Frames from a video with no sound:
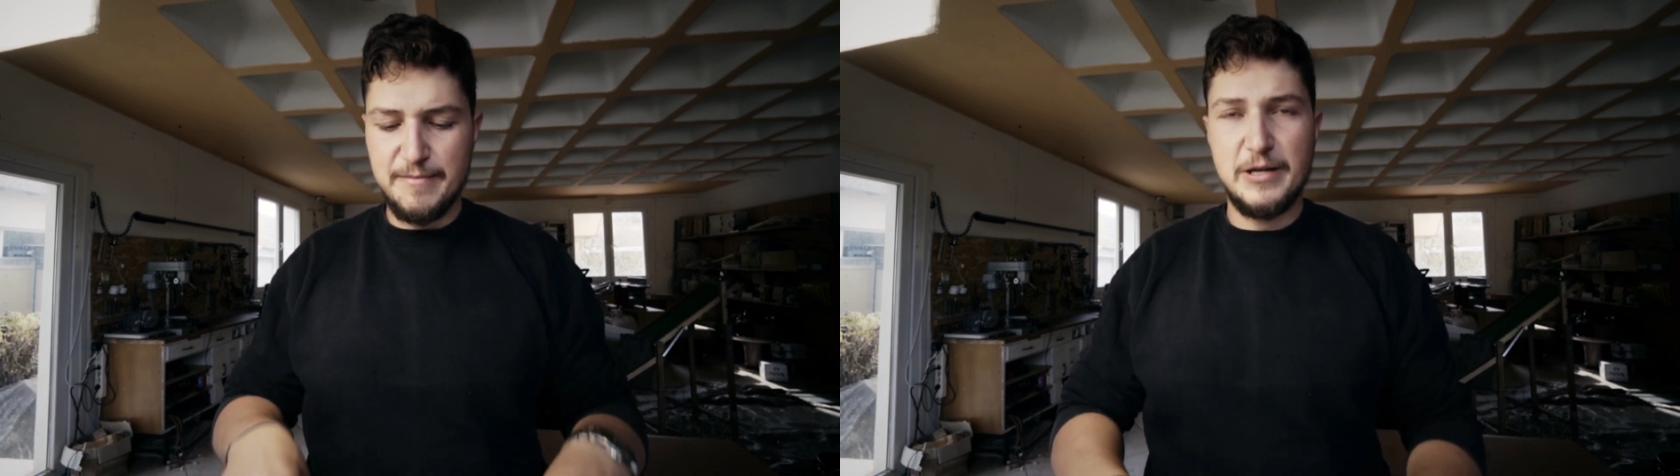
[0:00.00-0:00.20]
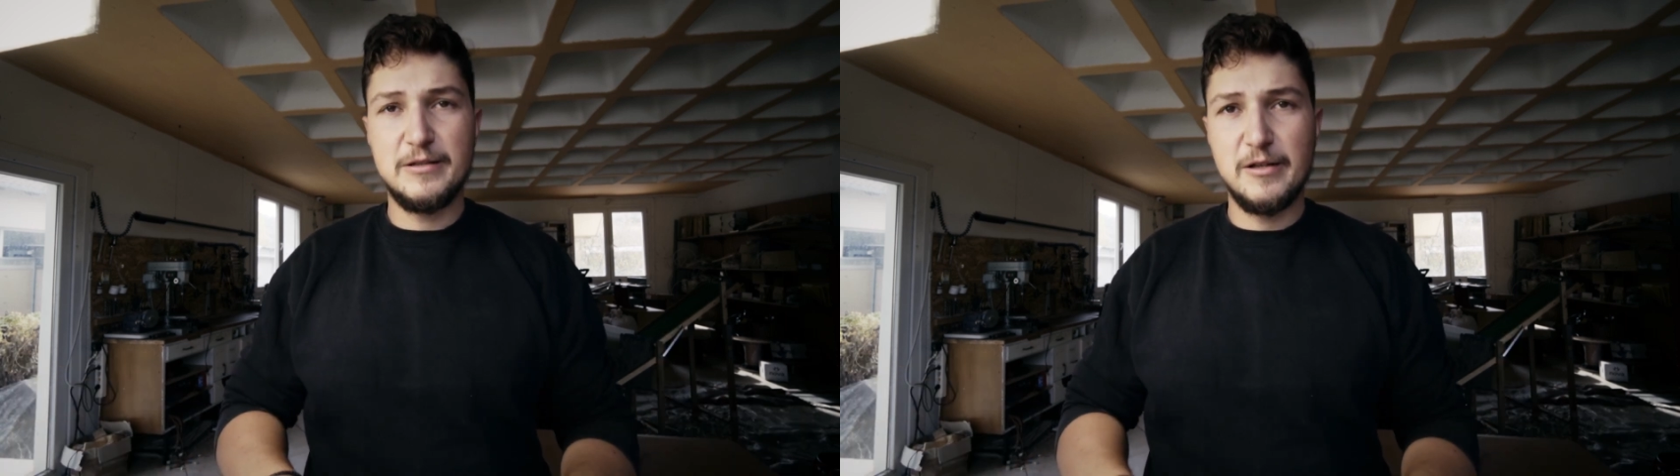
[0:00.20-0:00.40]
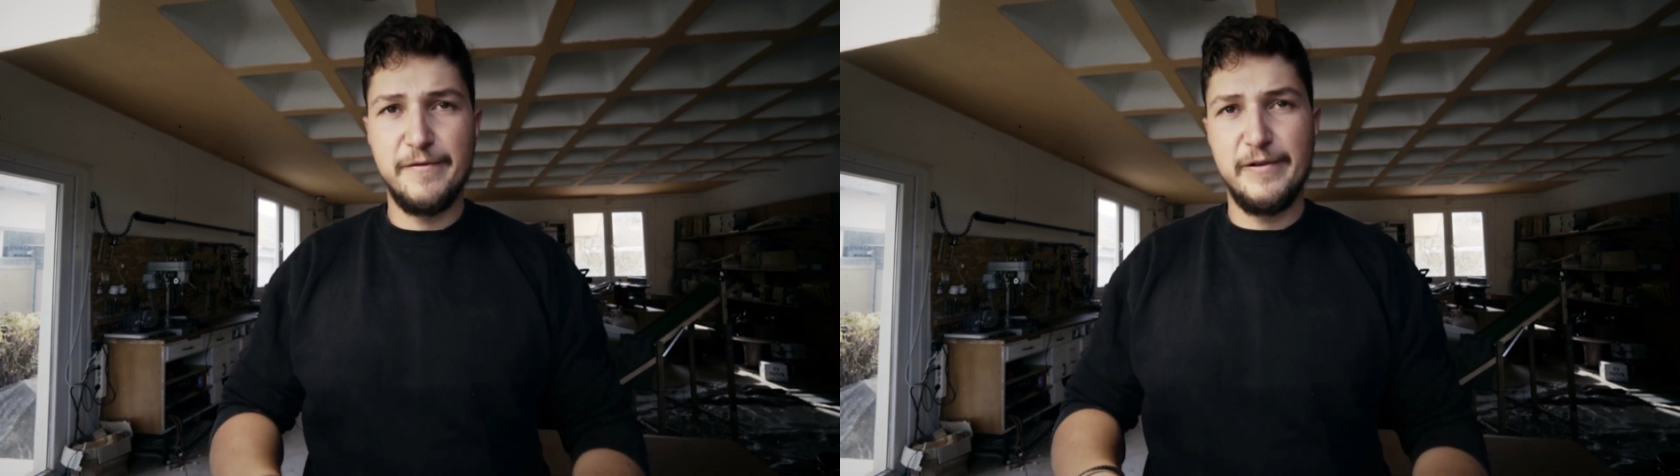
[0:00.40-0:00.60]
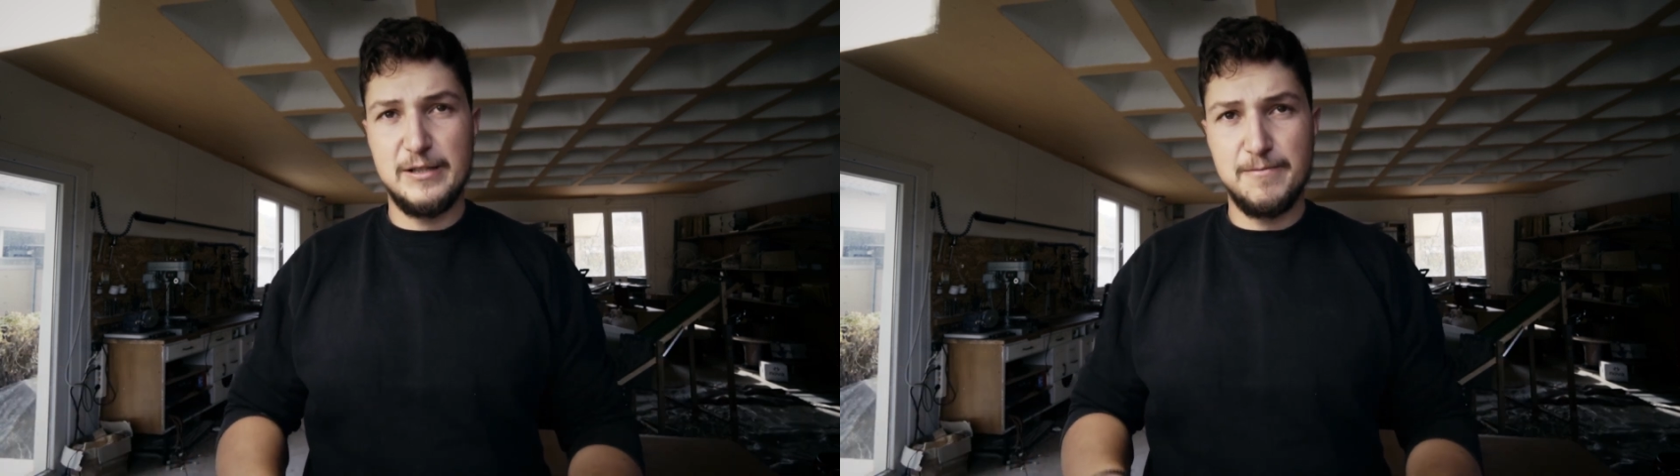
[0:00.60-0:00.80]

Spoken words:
pattern fits